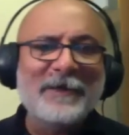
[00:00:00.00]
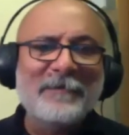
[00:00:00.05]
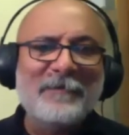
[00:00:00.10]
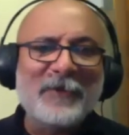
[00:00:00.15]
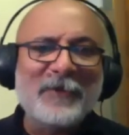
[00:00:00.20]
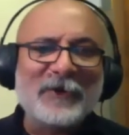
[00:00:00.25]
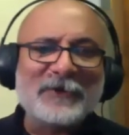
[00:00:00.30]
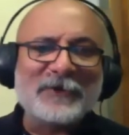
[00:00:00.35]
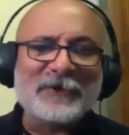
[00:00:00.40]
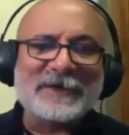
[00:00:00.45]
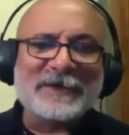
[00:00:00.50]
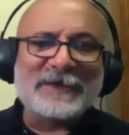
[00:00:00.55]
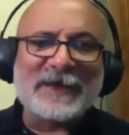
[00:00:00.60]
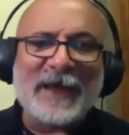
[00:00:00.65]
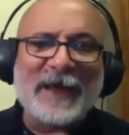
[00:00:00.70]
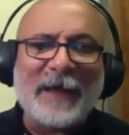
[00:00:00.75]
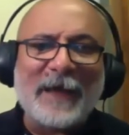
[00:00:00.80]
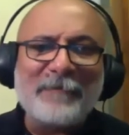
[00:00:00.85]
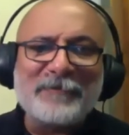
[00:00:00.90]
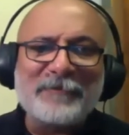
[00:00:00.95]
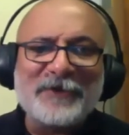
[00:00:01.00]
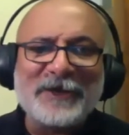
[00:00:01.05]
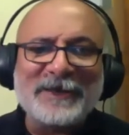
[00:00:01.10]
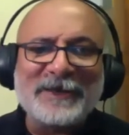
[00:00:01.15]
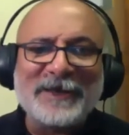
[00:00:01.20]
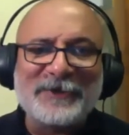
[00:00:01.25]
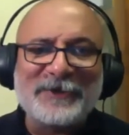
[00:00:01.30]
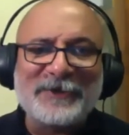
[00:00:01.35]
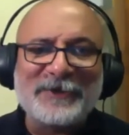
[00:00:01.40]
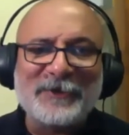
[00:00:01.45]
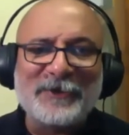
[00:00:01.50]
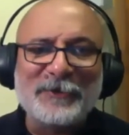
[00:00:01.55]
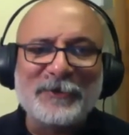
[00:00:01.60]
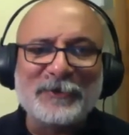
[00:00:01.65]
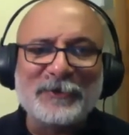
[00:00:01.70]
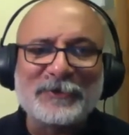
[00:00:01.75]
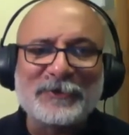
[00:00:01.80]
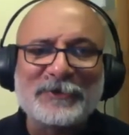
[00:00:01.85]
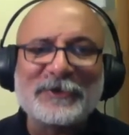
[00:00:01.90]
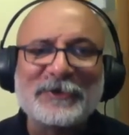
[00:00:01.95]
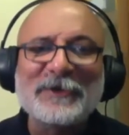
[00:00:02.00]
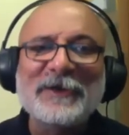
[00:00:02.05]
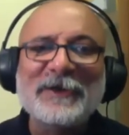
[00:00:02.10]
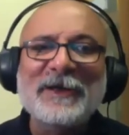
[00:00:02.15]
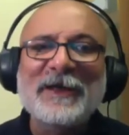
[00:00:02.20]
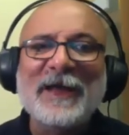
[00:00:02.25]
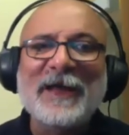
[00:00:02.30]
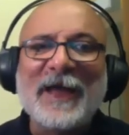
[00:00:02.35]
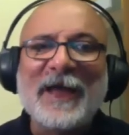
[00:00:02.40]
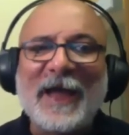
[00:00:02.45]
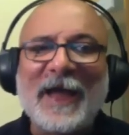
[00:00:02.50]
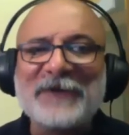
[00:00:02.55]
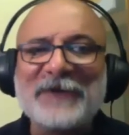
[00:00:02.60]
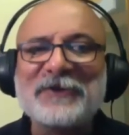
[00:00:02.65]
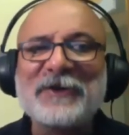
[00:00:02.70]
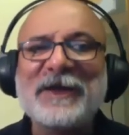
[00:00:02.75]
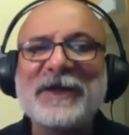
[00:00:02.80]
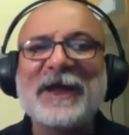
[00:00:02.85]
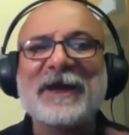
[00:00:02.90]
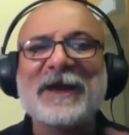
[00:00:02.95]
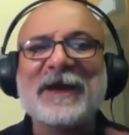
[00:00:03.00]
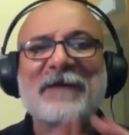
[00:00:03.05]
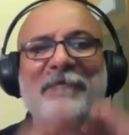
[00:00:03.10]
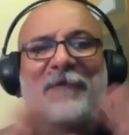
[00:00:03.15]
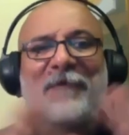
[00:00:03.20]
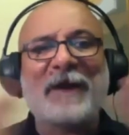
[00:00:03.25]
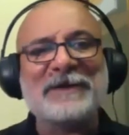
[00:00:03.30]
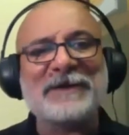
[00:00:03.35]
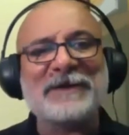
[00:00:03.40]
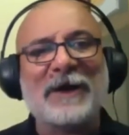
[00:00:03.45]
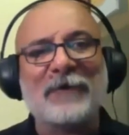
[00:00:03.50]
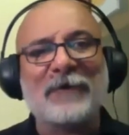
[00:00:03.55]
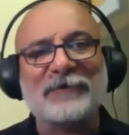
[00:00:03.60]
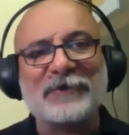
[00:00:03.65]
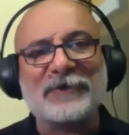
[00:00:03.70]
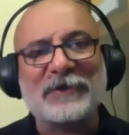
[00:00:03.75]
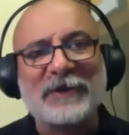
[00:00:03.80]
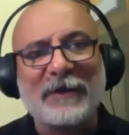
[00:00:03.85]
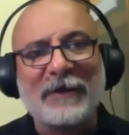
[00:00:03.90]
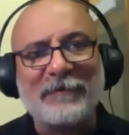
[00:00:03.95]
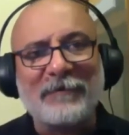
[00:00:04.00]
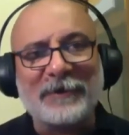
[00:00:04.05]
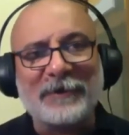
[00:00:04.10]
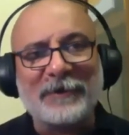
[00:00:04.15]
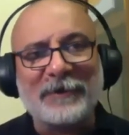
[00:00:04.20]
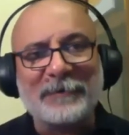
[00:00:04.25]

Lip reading: Because this lampshade that you had used actually had a white outer cover.